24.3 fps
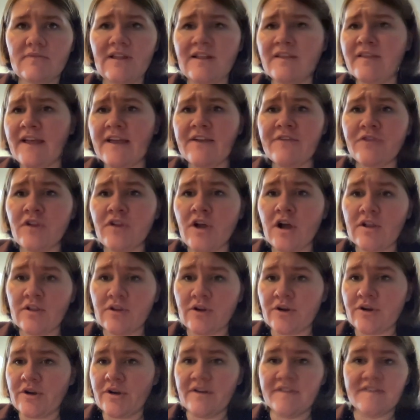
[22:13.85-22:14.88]
lifelong
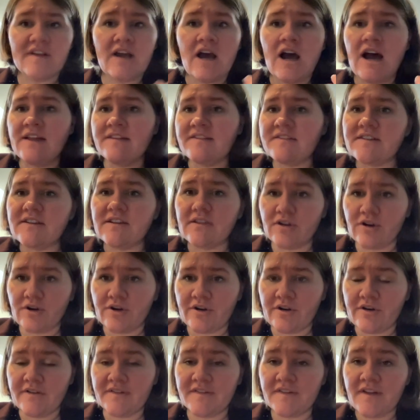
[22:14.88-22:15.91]
learners, constant
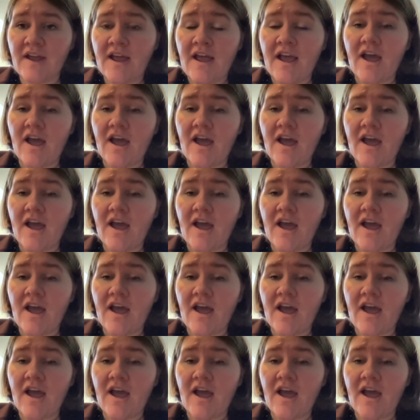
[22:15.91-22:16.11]
learners.